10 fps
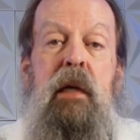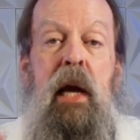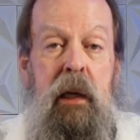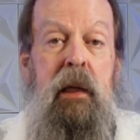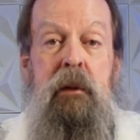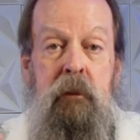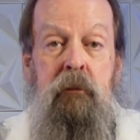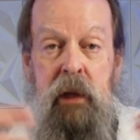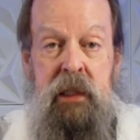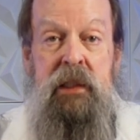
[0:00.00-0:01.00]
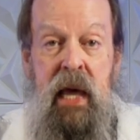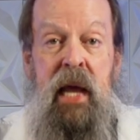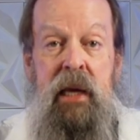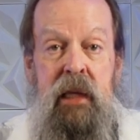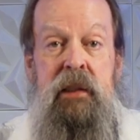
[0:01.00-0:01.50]
and it reads
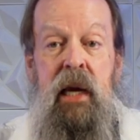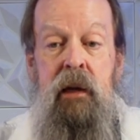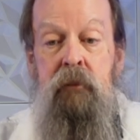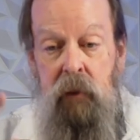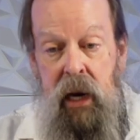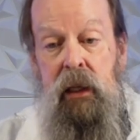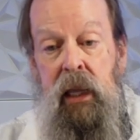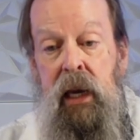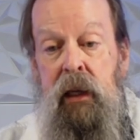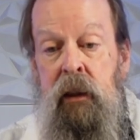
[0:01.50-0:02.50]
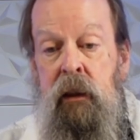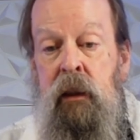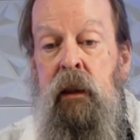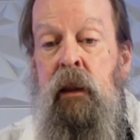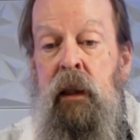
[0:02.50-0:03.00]
that as a right click
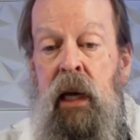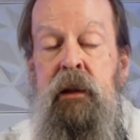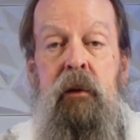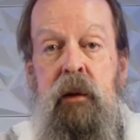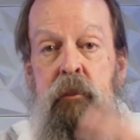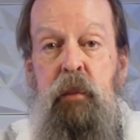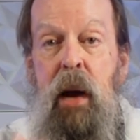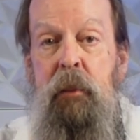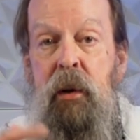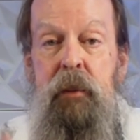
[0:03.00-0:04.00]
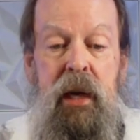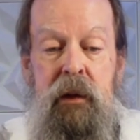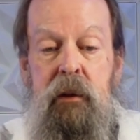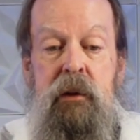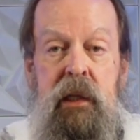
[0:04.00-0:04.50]
and you can pop up
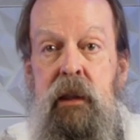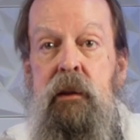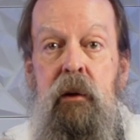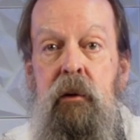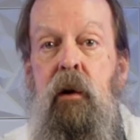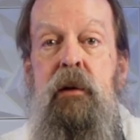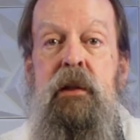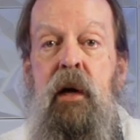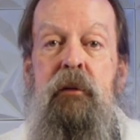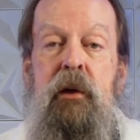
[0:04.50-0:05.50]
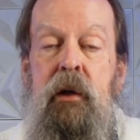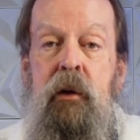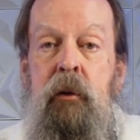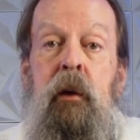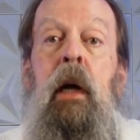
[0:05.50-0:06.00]
menus and do all the stuff you do